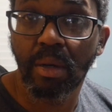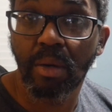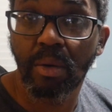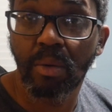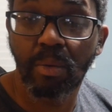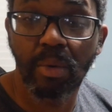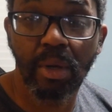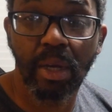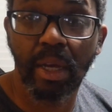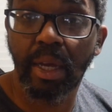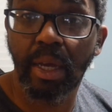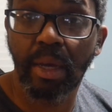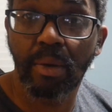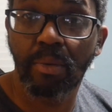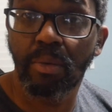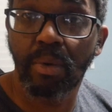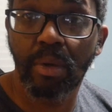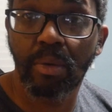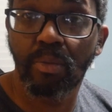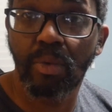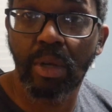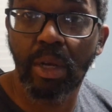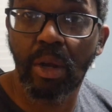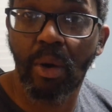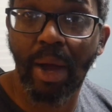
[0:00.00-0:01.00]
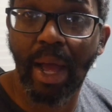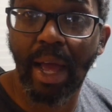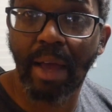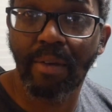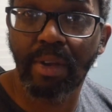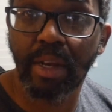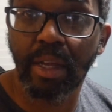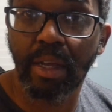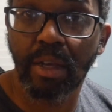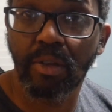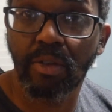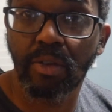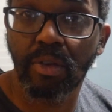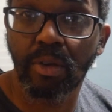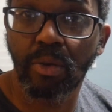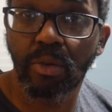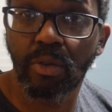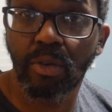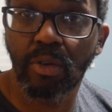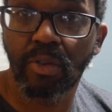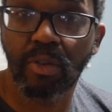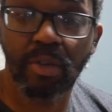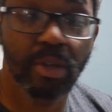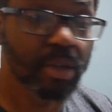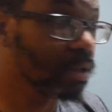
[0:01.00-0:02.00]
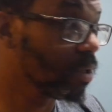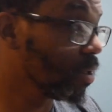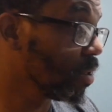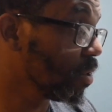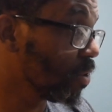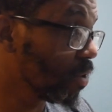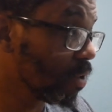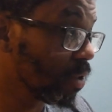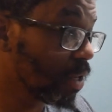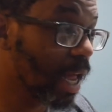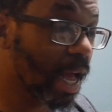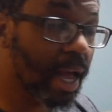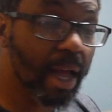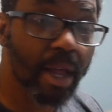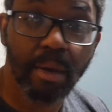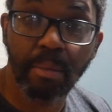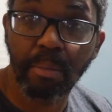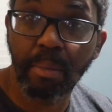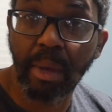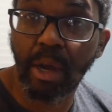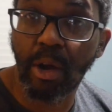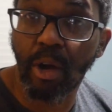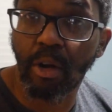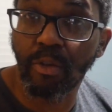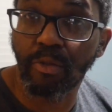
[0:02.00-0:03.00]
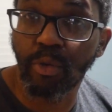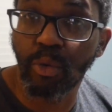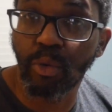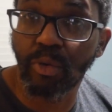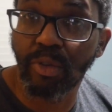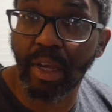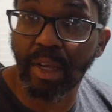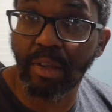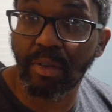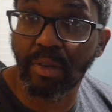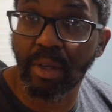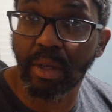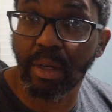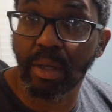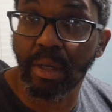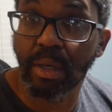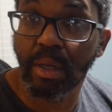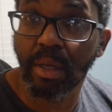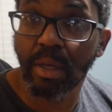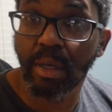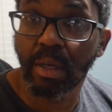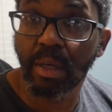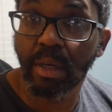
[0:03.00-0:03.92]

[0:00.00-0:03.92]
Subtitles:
We don't have any excuses to not make our food taste good.